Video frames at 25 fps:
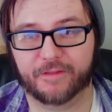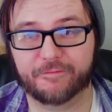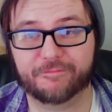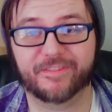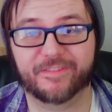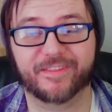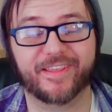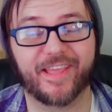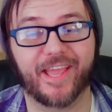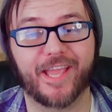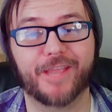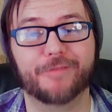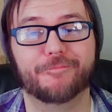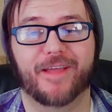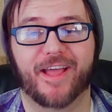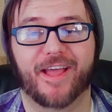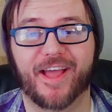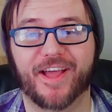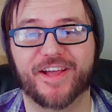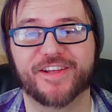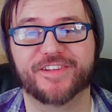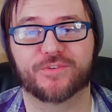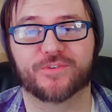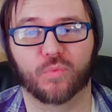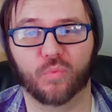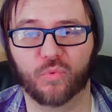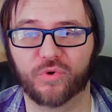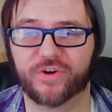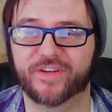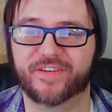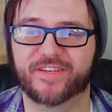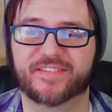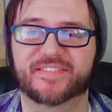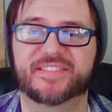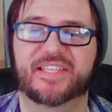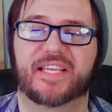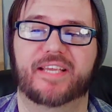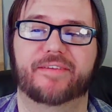The game has
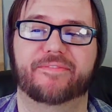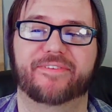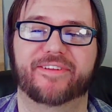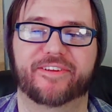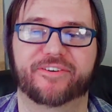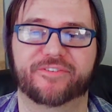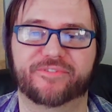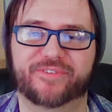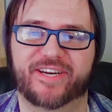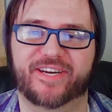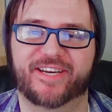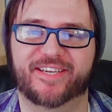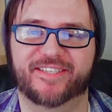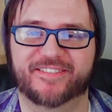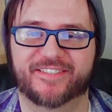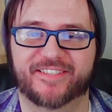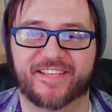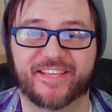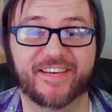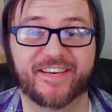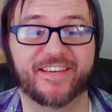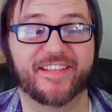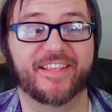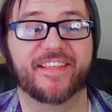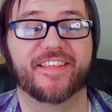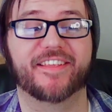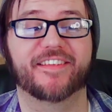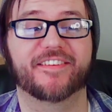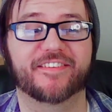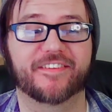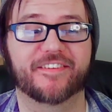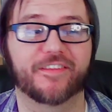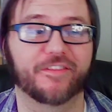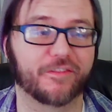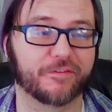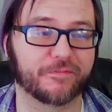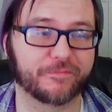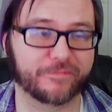one saving grace it is
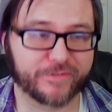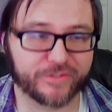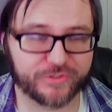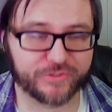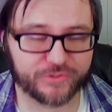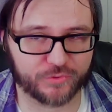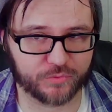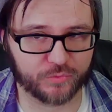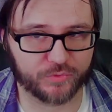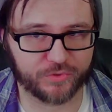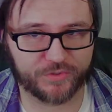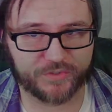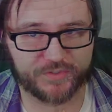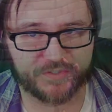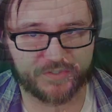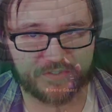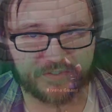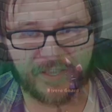the visuals.